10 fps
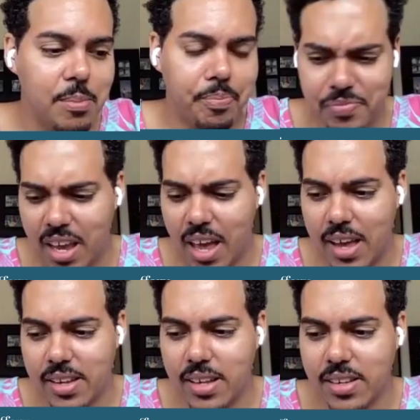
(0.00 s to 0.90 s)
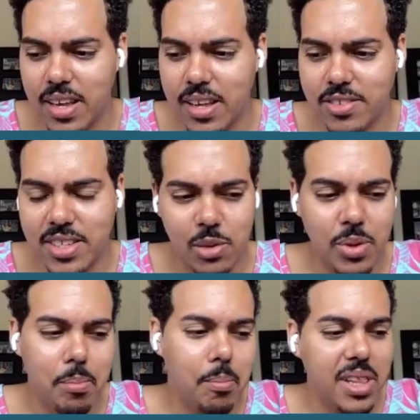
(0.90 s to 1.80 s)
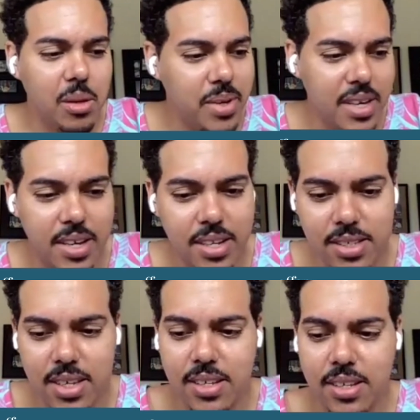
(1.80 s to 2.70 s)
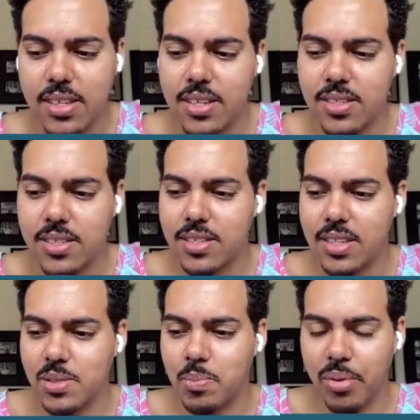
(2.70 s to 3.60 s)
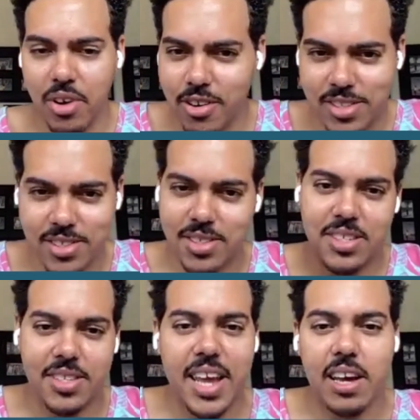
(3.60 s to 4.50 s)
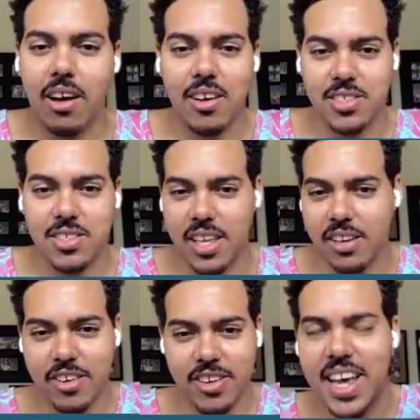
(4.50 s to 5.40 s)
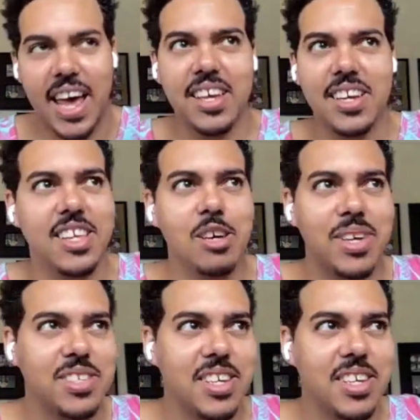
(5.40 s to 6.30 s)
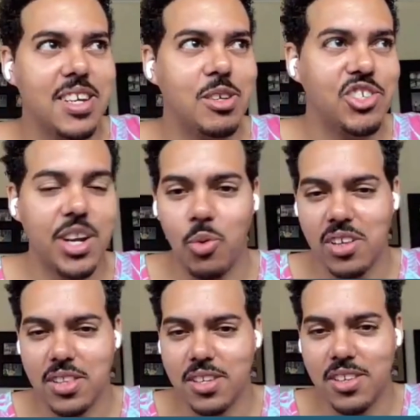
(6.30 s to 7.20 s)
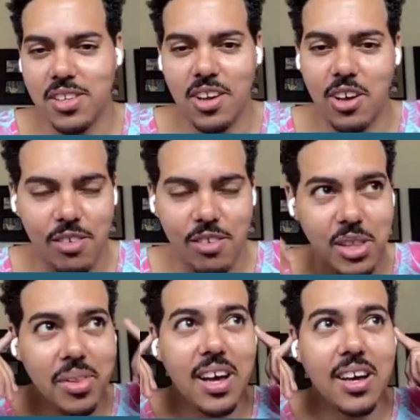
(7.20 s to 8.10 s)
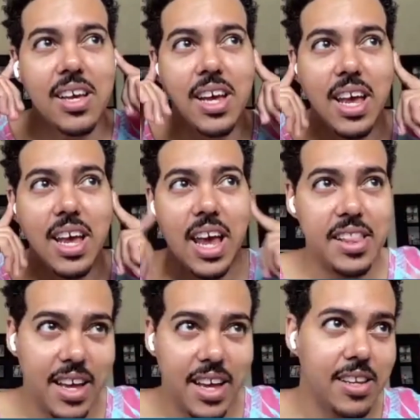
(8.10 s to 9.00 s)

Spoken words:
they're dealing with millipedes and these birds, these nighthawks that are attacking them as they try to walk the dog around the block. And then